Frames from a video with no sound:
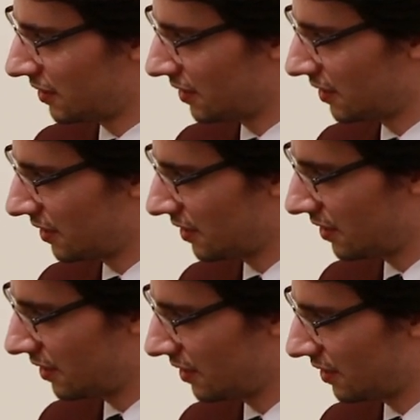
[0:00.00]

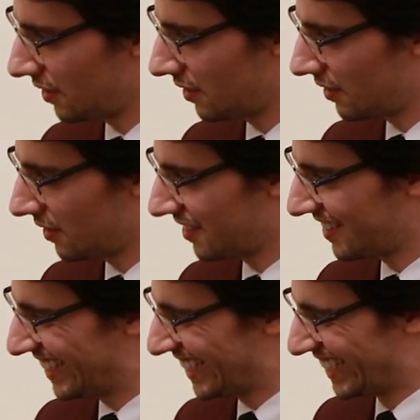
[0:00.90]

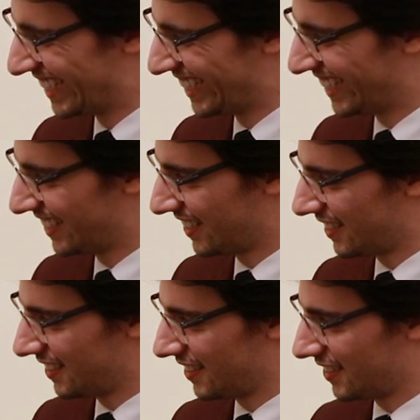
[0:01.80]

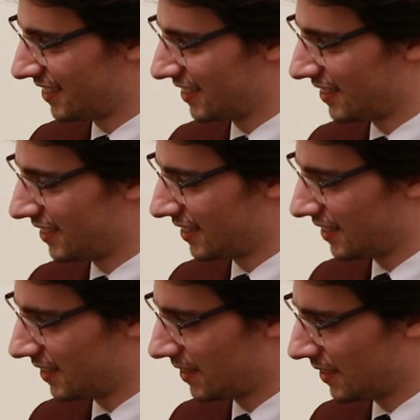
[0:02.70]

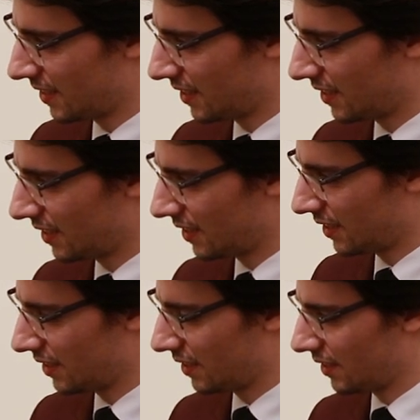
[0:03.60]

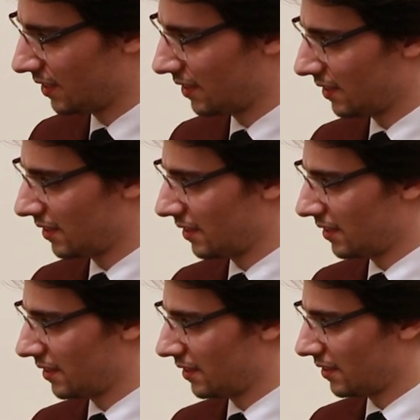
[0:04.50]

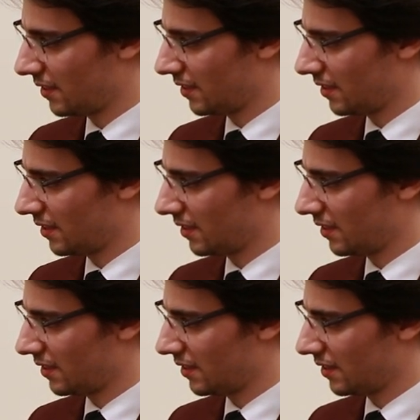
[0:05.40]

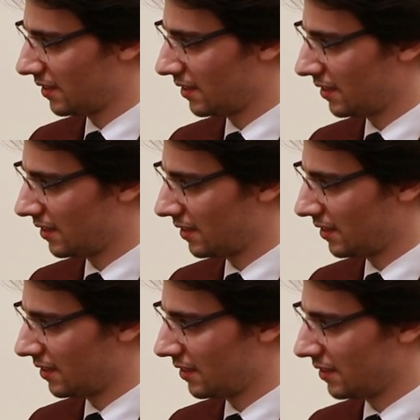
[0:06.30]

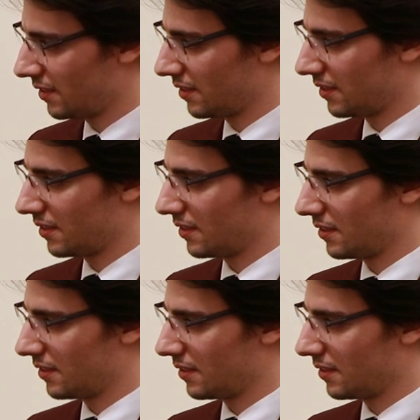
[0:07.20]
[no speech]